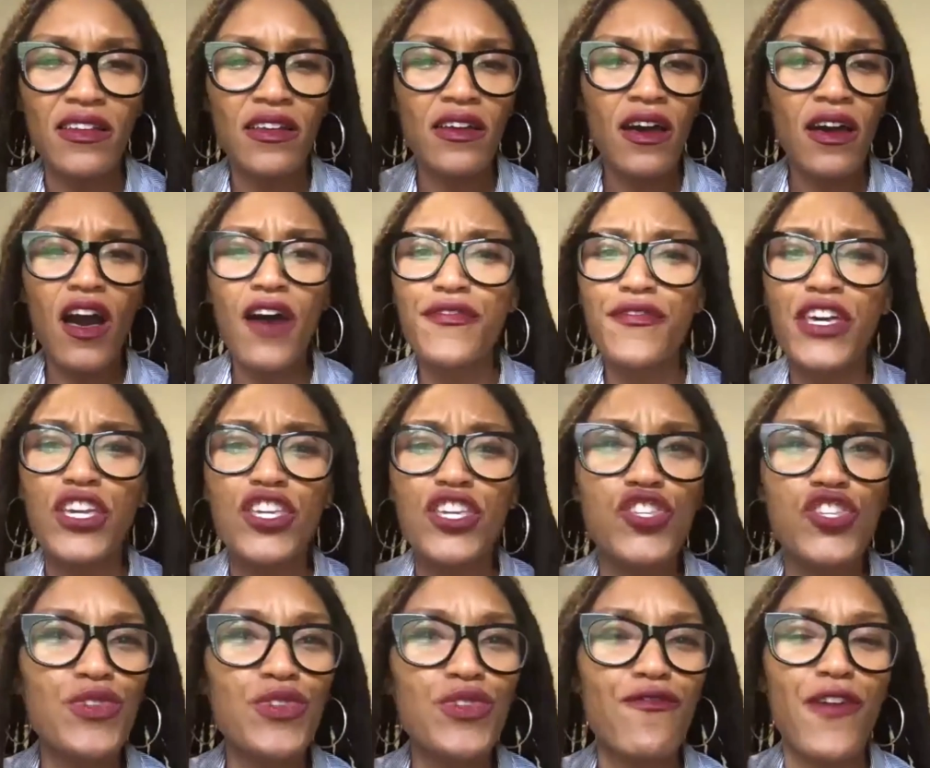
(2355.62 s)
of the
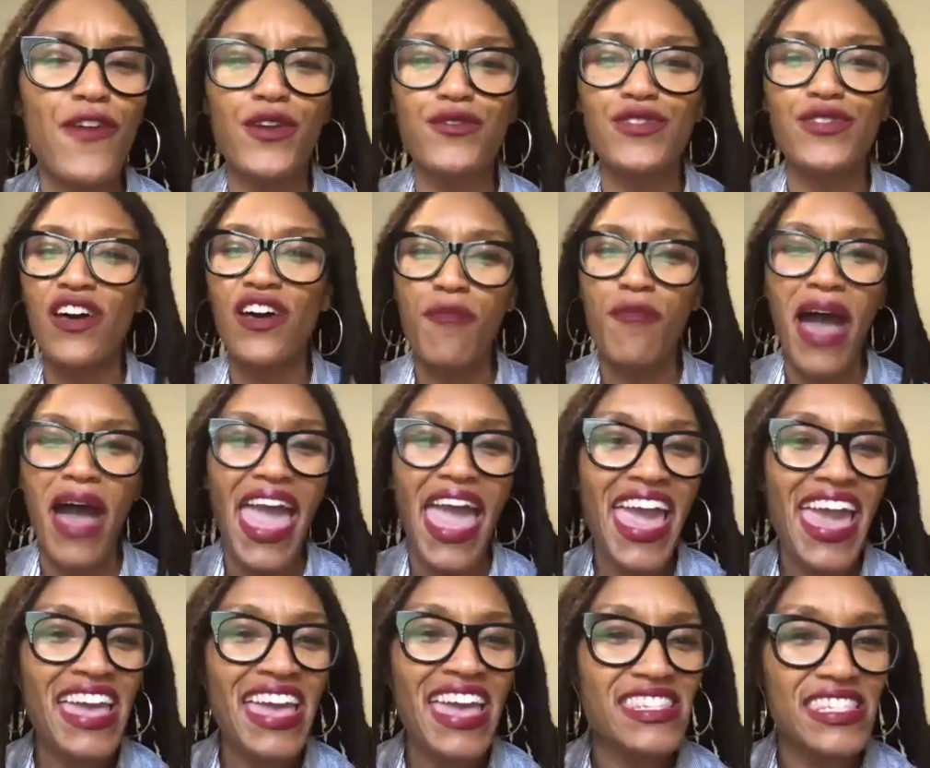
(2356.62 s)
universe, of my
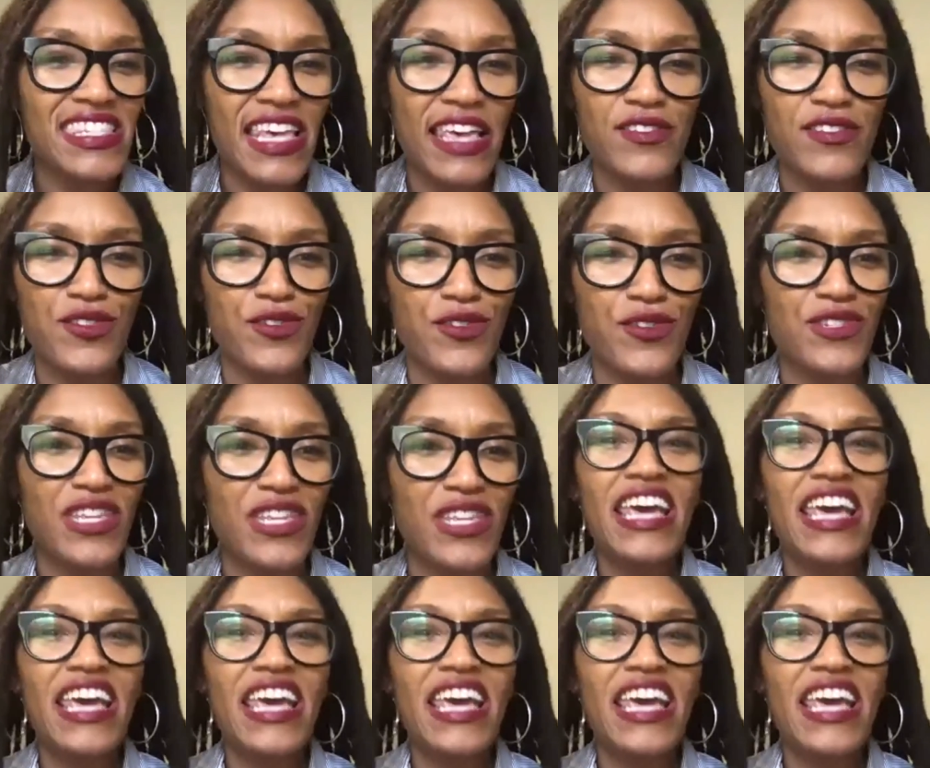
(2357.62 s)
ancestors,